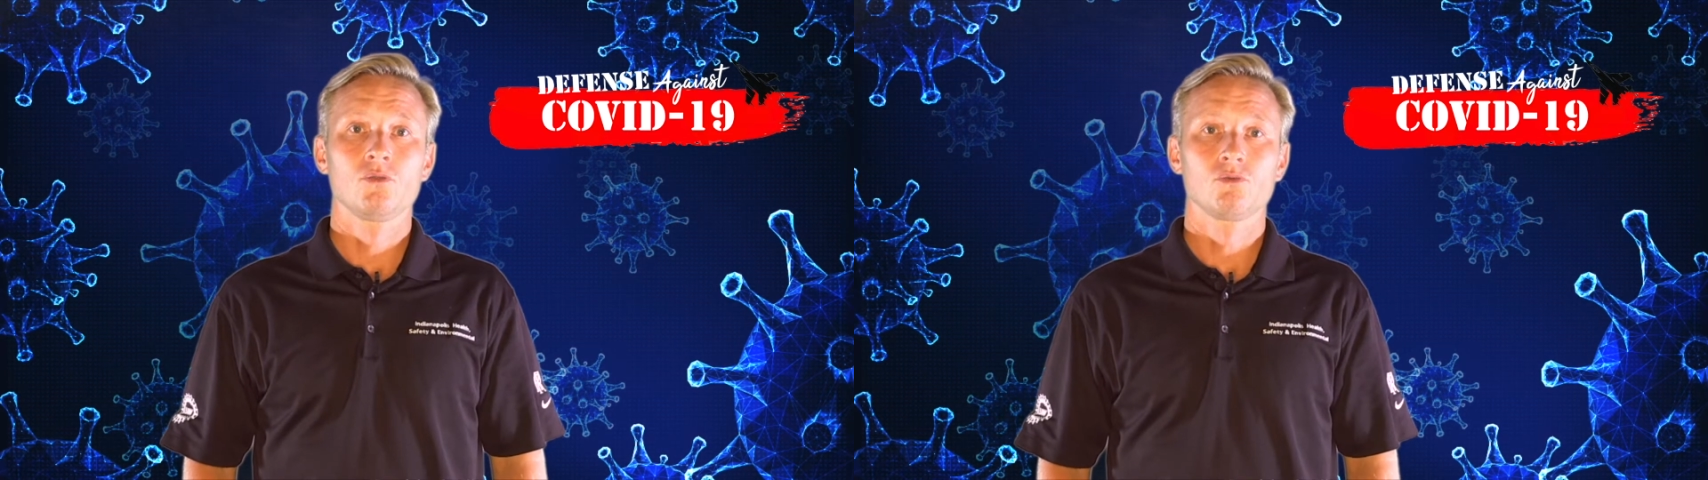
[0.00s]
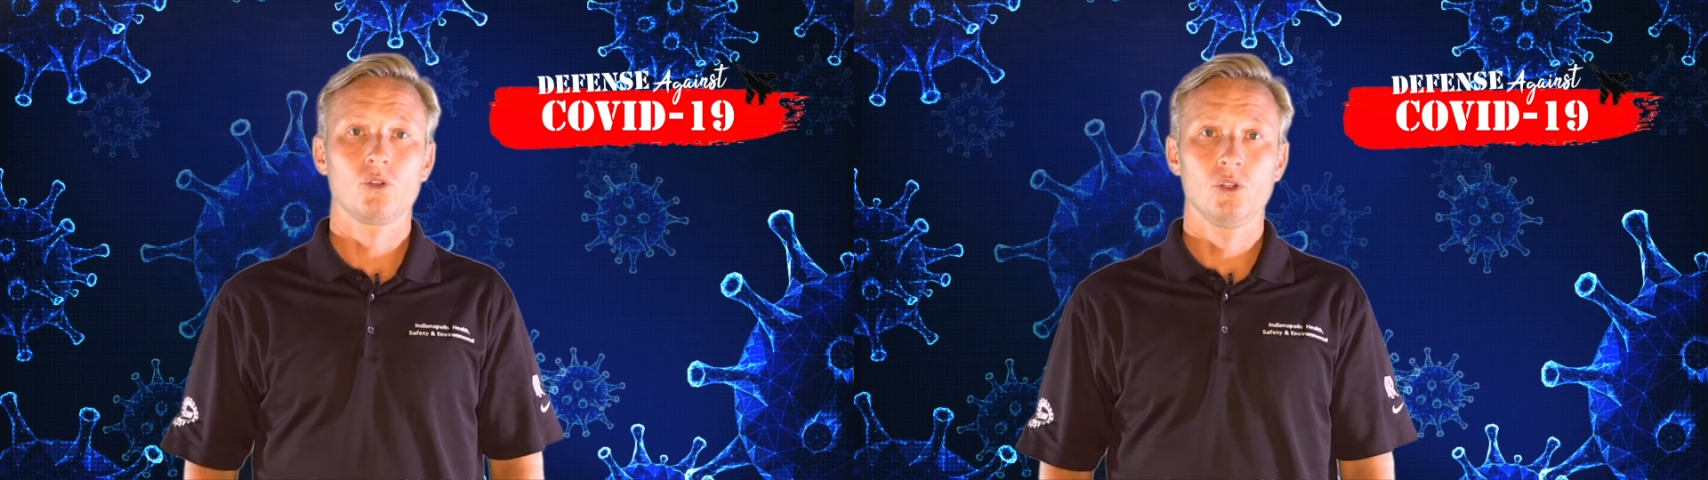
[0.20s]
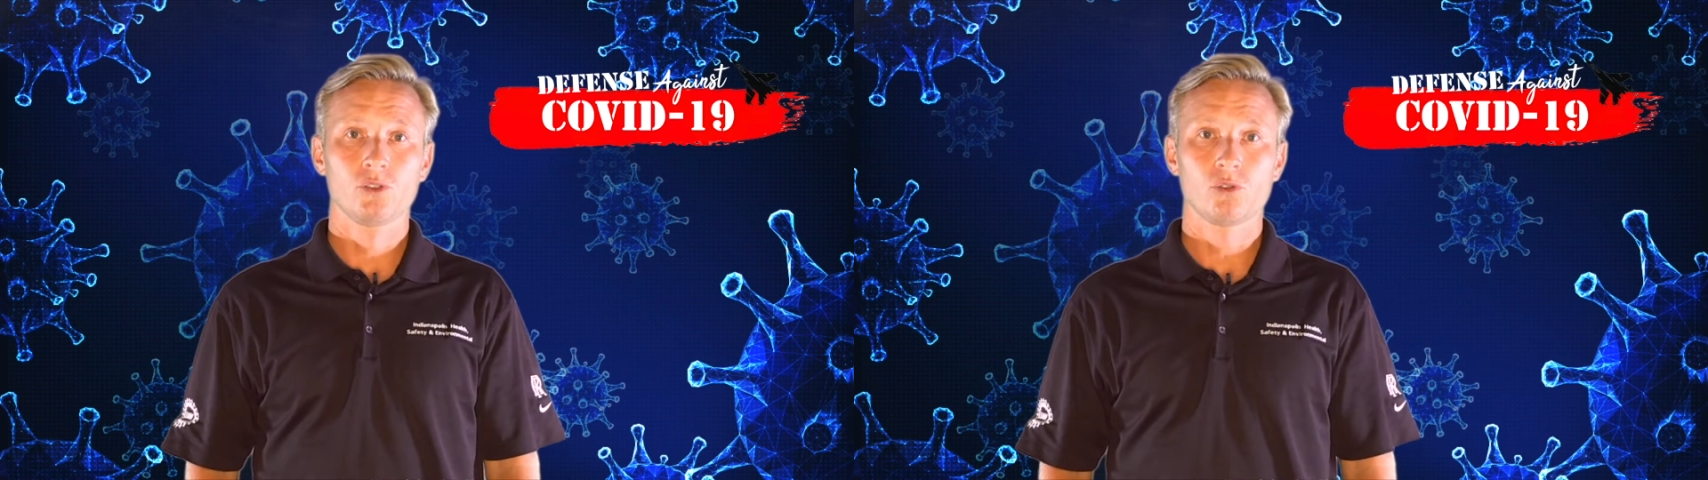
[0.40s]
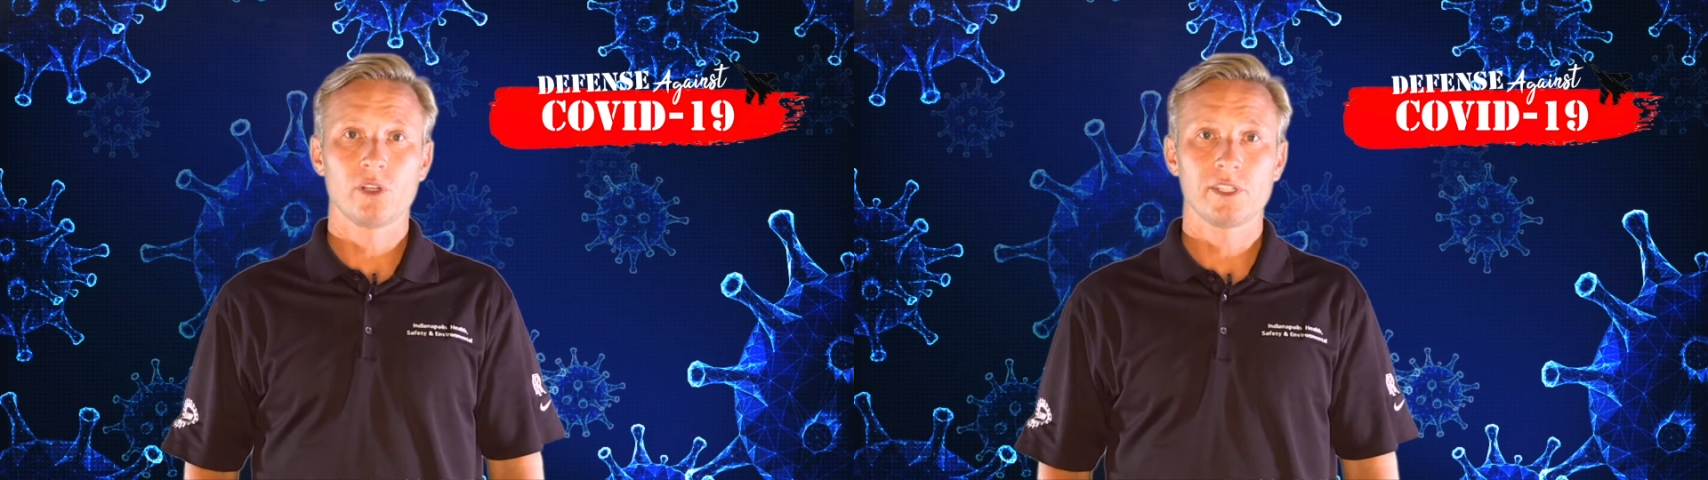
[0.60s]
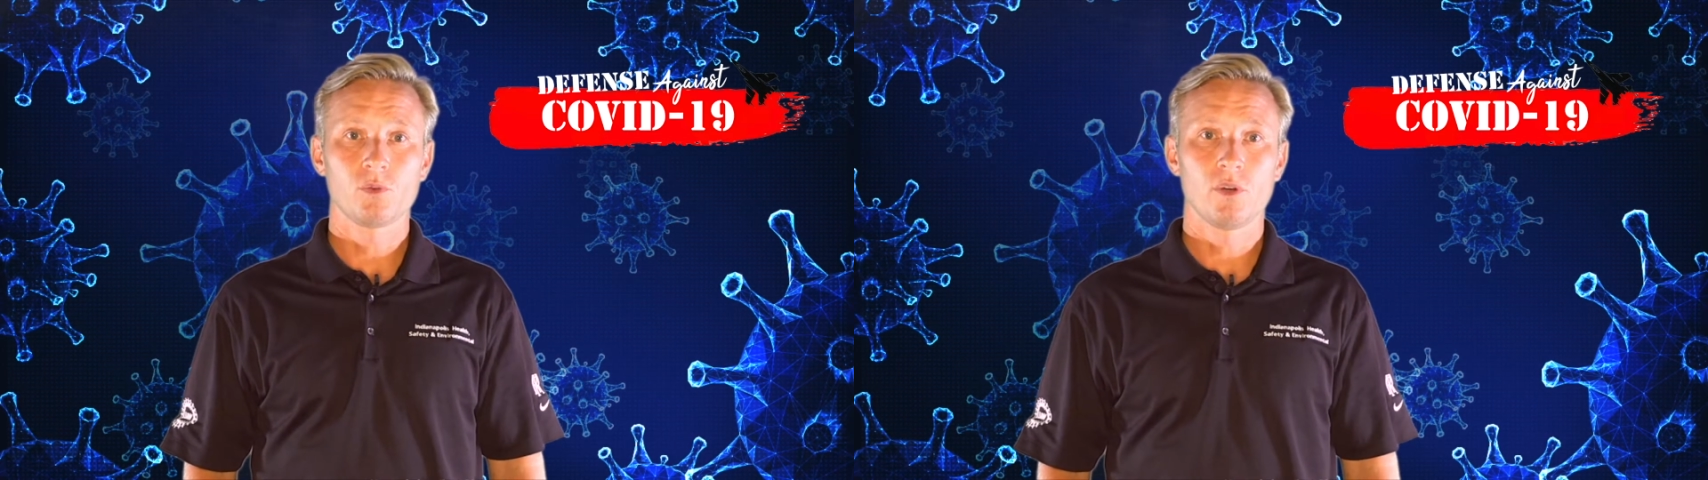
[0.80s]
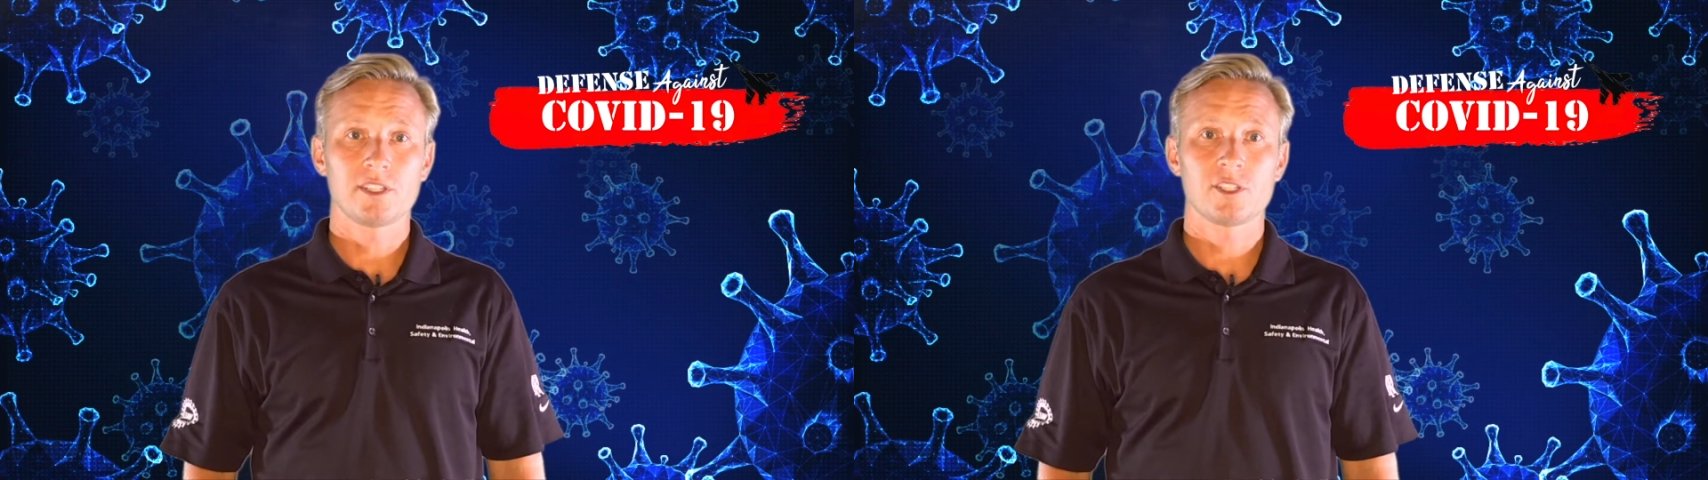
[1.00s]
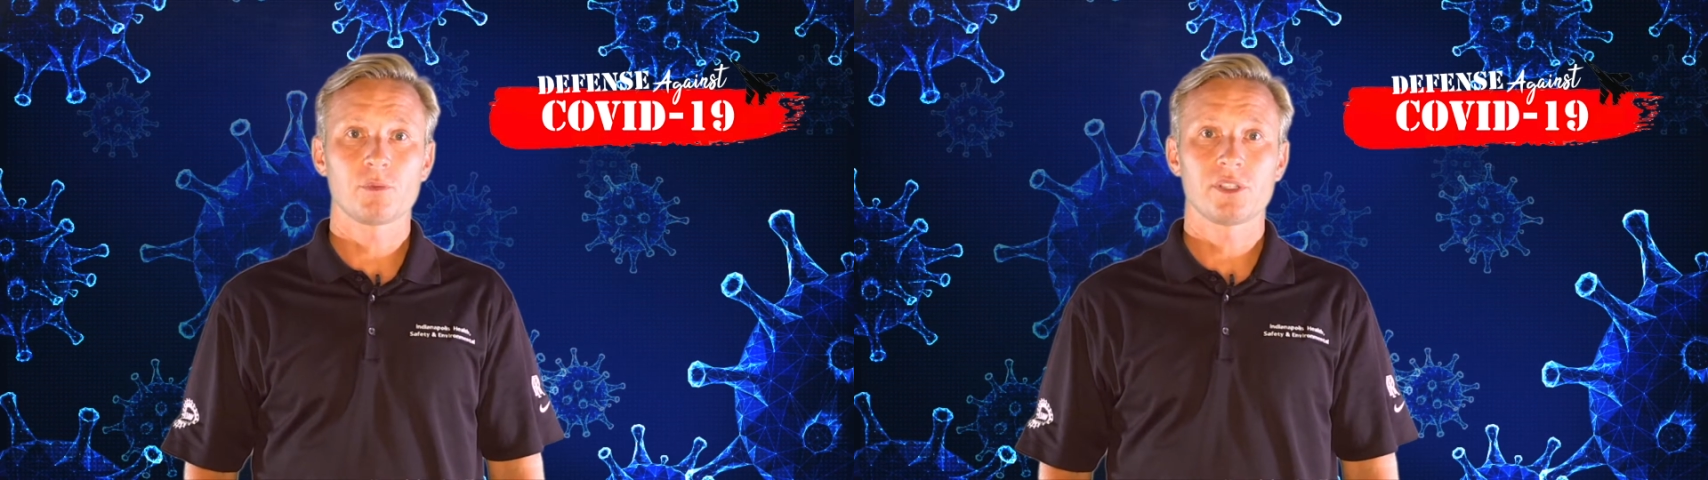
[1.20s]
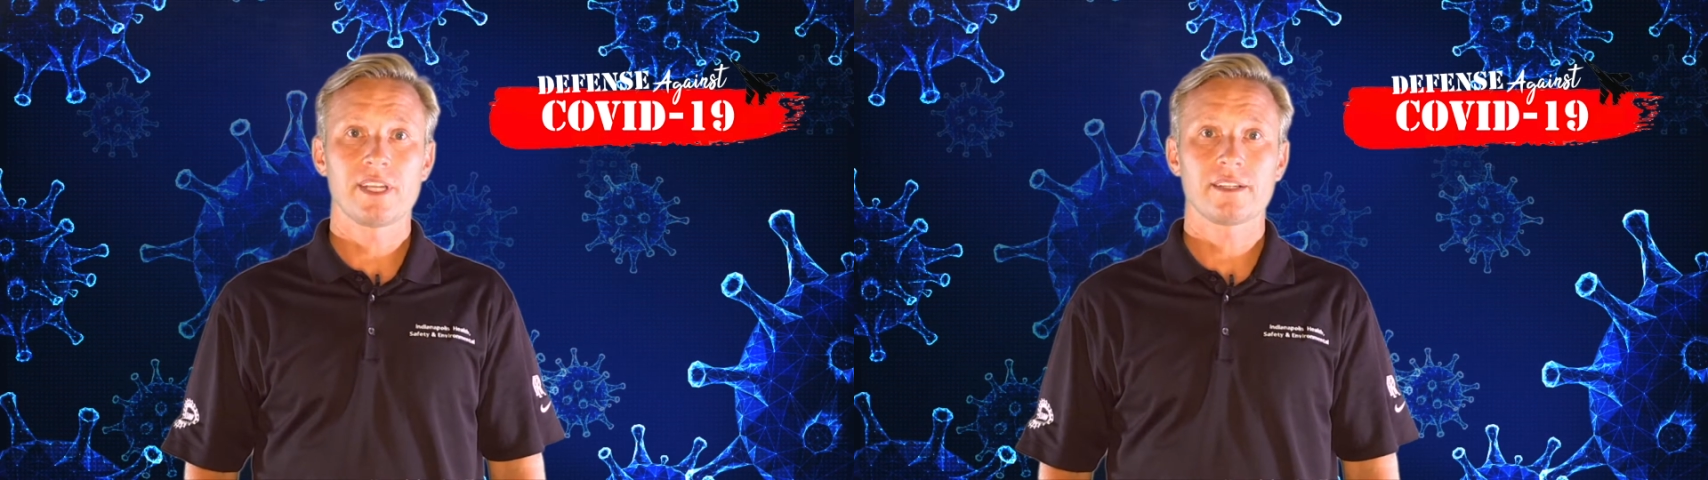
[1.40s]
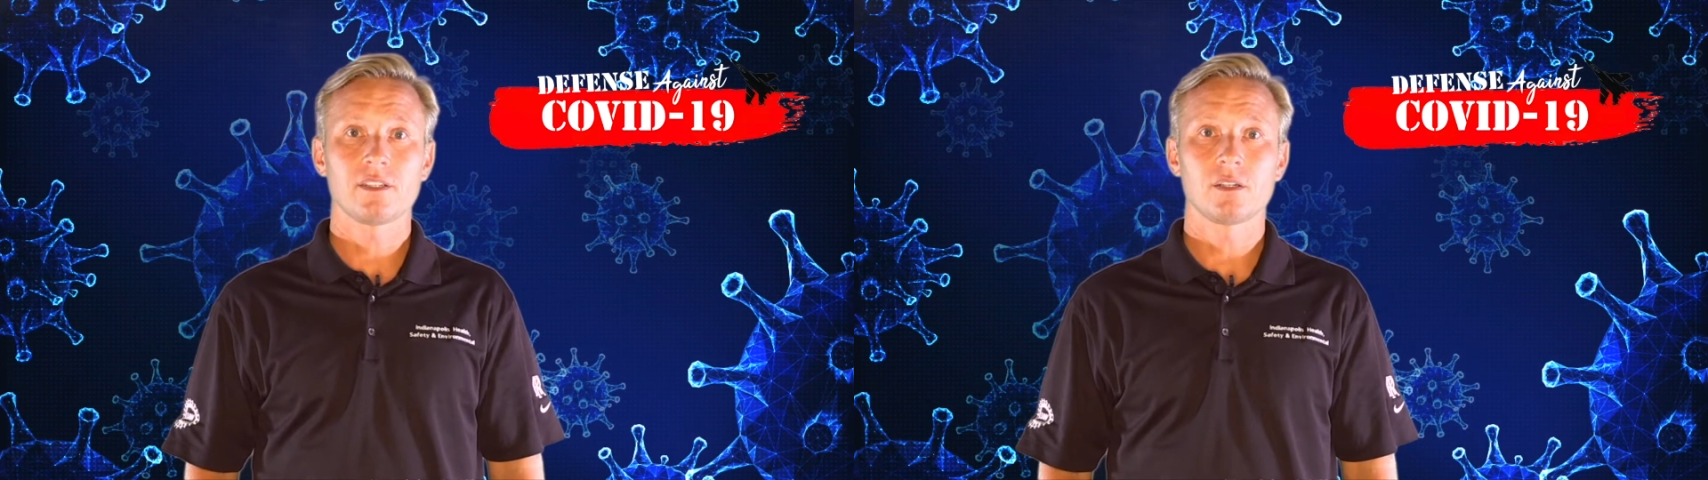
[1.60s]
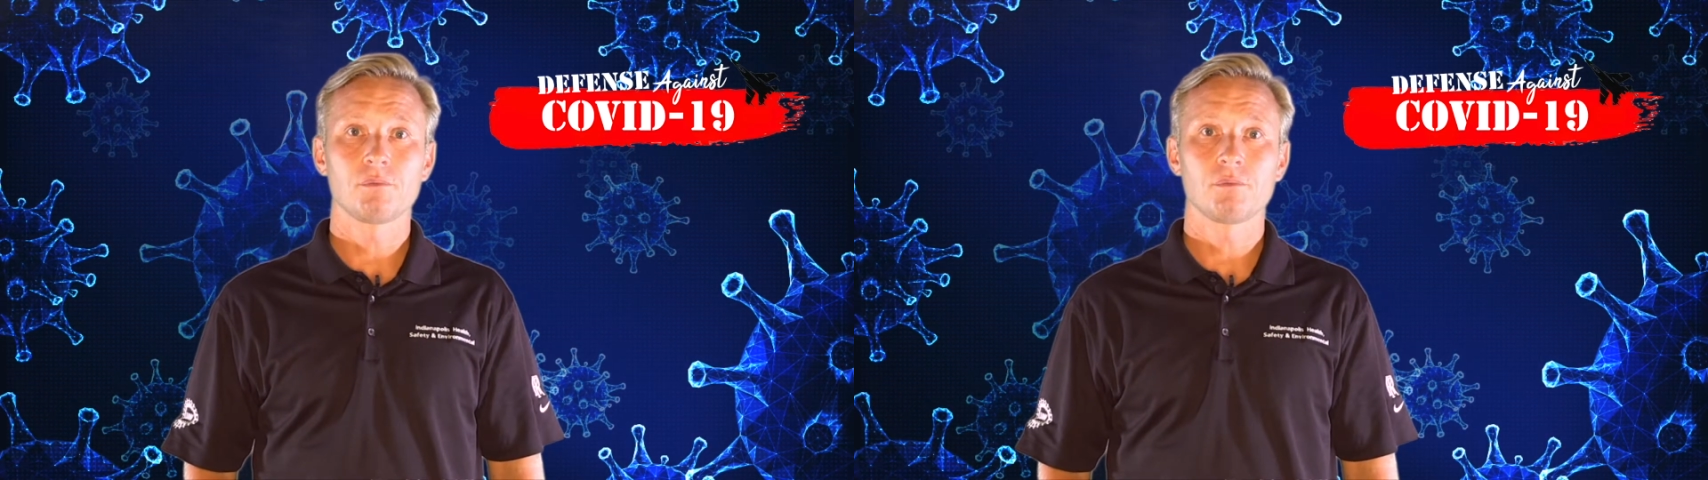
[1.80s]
Rolls-Royce wants to protect our